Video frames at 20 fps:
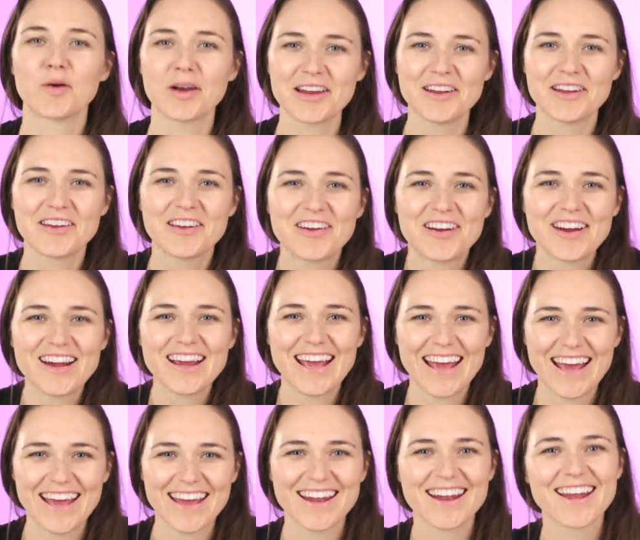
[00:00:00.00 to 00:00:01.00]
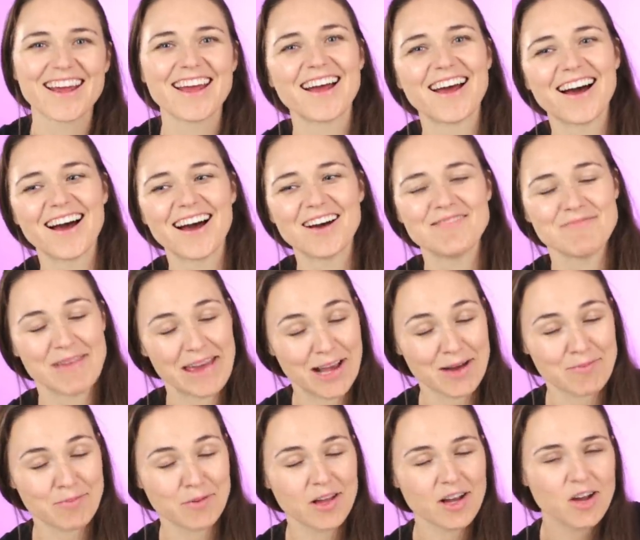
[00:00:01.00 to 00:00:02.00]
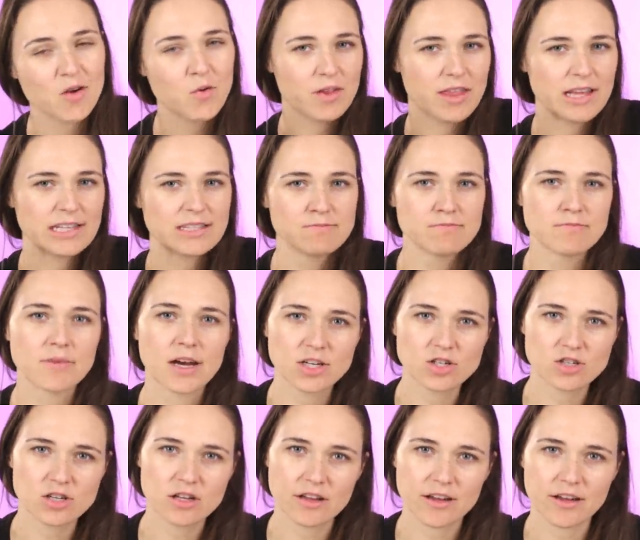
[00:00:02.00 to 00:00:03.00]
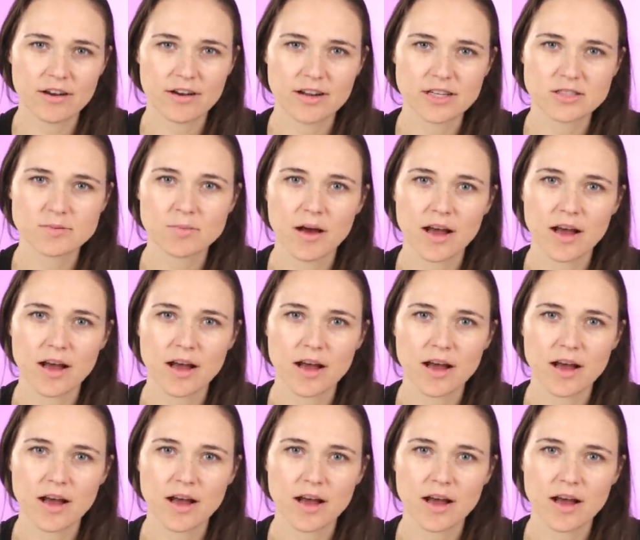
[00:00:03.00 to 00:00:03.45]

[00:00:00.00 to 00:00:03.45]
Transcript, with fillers: We're gonna create a makeup look with as much glitter as